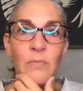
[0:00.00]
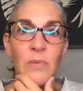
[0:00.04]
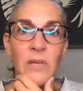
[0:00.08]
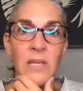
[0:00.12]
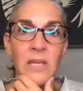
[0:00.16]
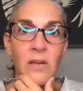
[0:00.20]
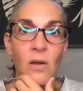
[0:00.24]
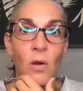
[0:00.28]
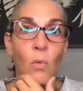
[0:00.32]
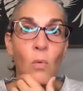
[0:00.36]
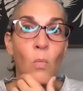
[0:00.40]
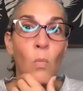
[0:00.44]

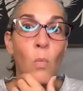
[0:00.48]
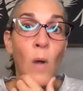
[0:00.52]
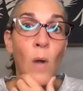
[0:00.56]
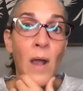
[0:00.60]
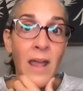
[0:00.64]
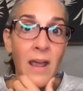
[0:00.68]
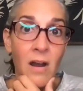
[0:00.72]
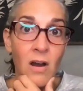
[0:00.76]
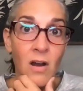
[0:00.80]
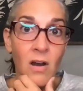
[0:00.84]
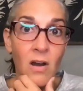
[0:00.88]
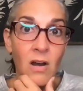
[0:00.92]
be
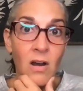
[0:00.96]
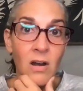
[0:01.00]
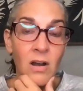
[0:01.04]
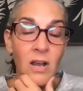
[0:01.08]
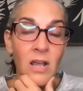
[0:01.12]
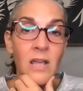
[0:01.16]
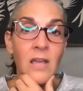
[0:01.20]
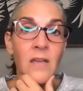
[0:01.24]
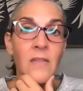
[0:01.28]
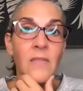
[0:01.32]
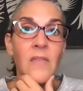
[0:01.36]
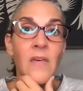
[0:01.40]
aware
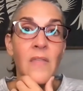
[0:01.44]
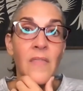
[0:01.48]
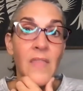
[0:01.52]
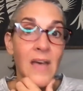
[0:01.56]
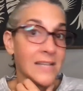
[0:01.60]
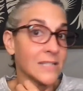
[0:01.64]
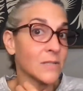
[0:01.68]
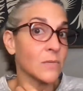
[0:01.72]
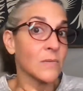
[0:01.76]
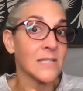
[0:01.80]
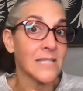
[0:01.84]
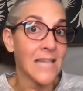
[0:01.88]
that
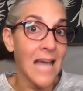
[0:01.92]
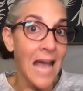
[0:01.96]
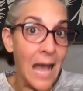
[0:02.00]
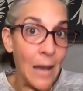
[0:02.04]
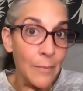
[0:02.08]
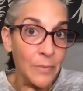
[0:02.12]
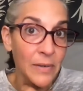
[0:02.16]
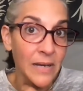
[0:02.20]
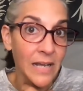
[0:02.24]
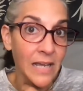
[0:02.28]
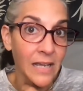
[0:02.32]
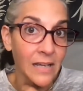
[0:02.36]
that's what's
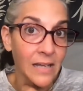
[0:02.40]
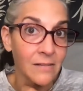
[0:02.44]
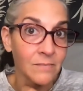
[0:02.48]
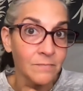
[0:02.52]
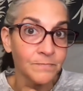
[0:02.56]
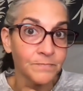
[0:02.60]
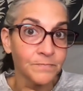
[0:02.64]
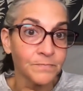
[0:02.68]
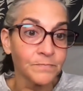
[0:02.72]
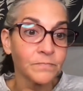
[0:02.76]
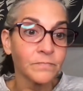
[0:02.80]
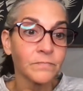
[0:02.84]

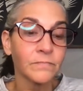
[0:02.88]
happening?